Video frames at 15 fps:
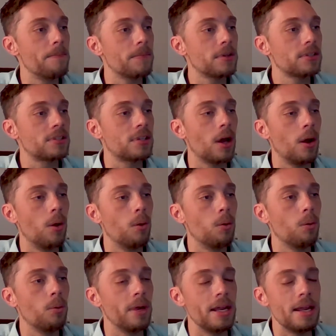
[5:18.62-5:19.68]
So
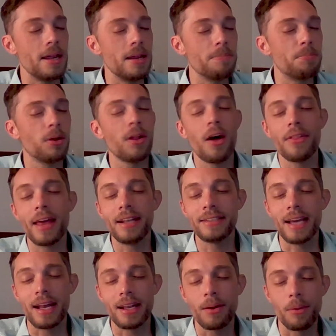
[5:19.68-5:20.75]
we pull all that
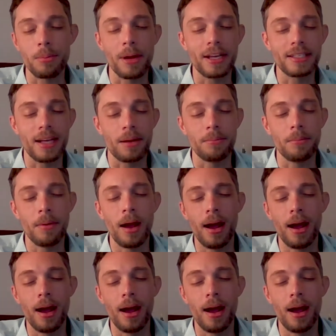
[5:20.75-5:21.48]
data, we break it down